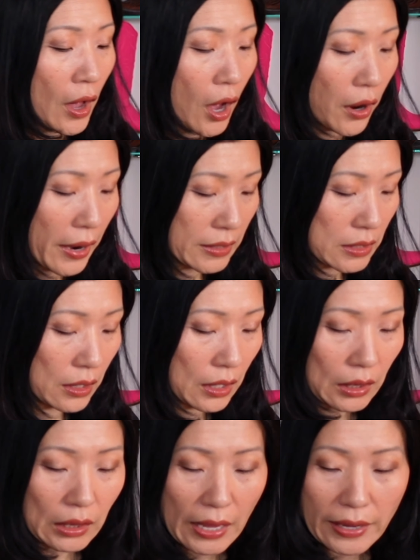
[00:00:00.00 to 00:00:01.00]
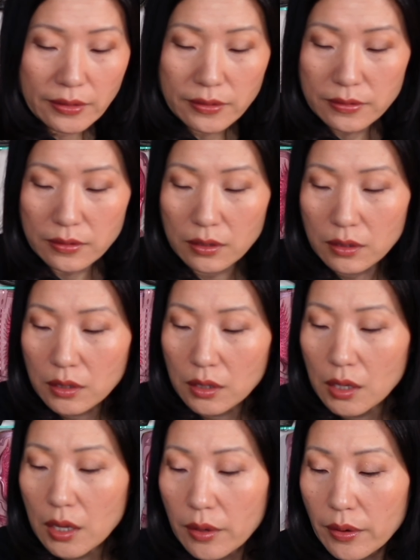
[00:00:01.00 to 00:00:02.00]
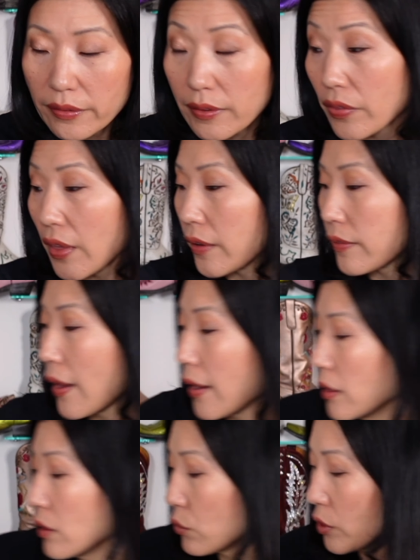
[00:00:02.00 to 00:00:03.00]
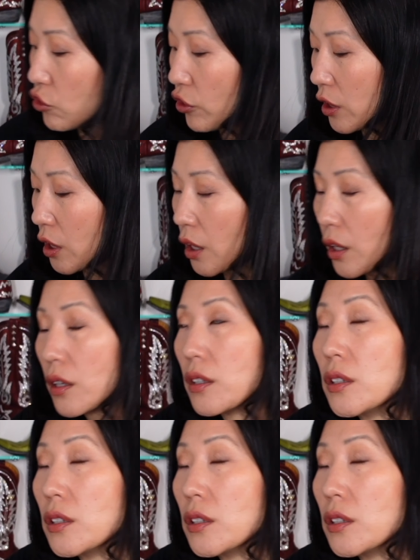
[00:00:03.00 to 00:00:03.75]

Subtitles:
All right, let's set that aside. Reach in here.